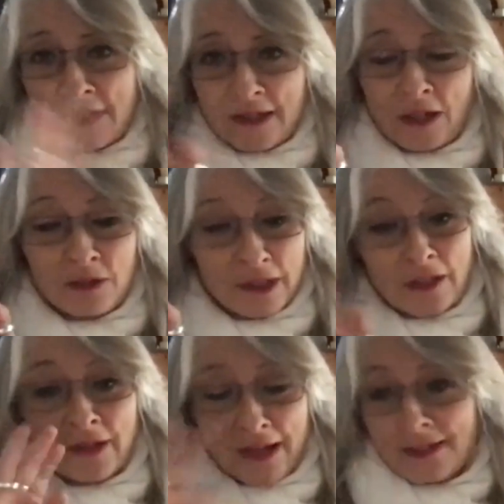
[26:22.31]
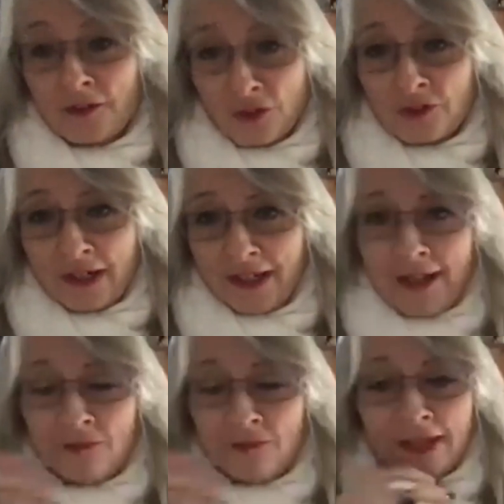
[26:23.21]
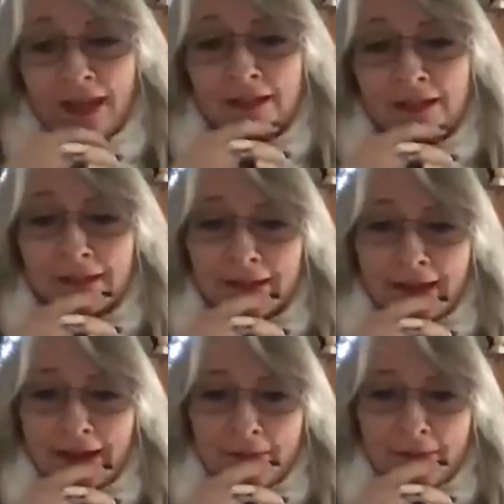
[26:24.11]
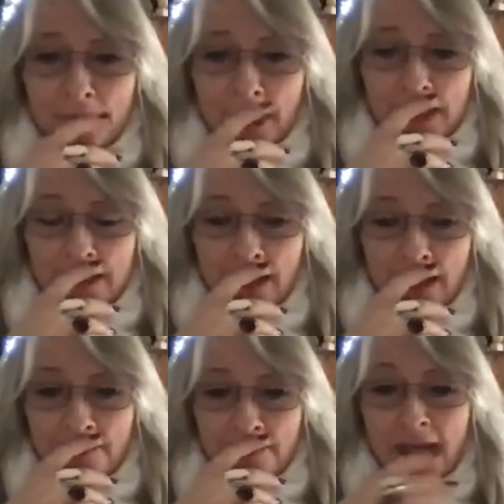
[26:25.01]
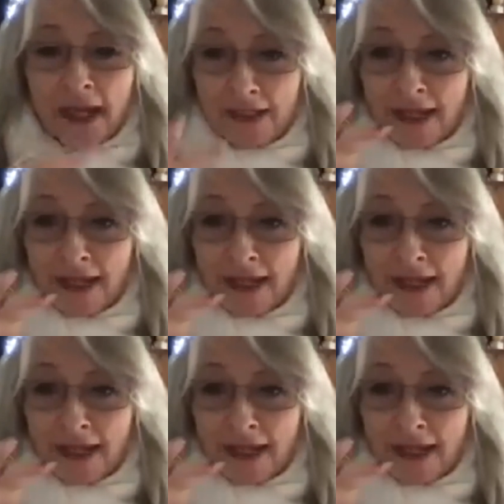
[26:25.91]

So I've got to credit him for that. But right.